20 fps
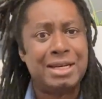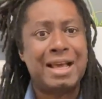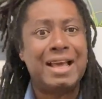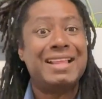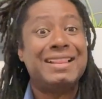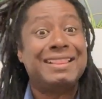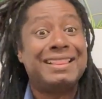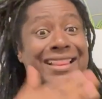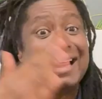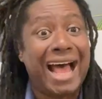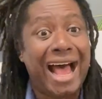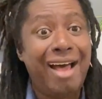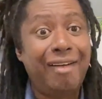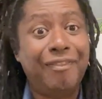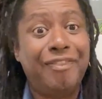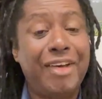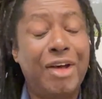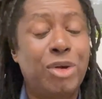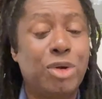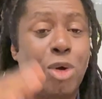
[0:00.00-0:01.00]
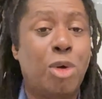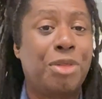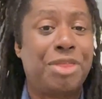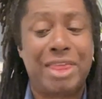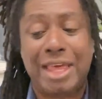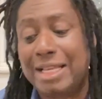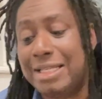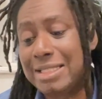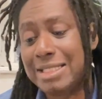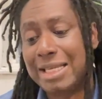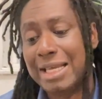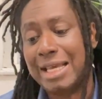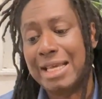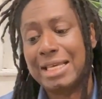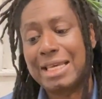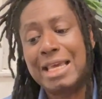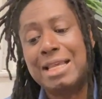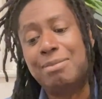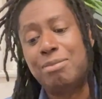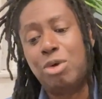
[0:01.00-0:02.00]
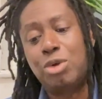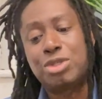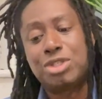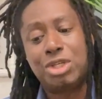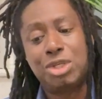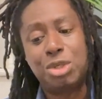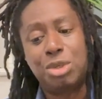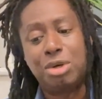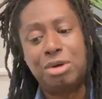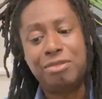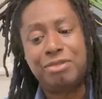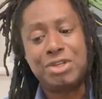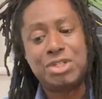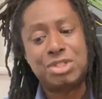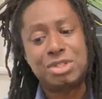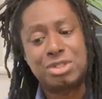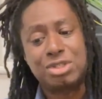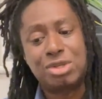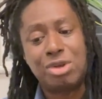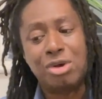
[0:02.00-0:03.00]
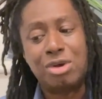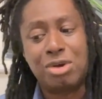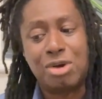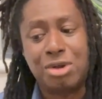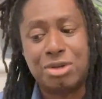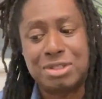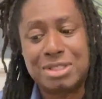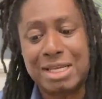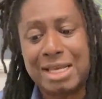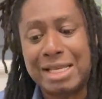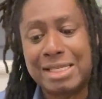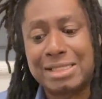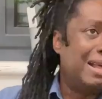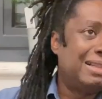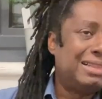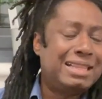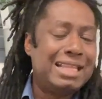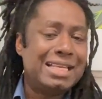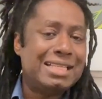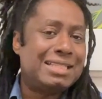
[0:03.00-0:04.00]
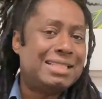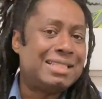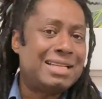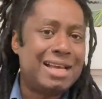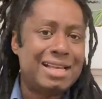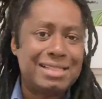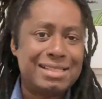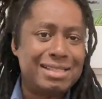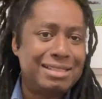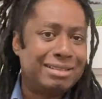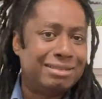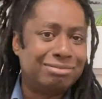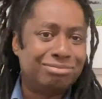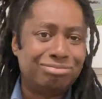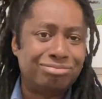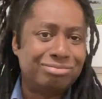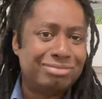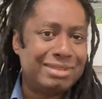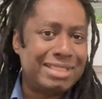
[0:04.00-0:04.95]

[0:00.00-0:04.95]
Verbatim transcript: A, that felt authentic in Malta Eurovision Song Contest. This doesn't.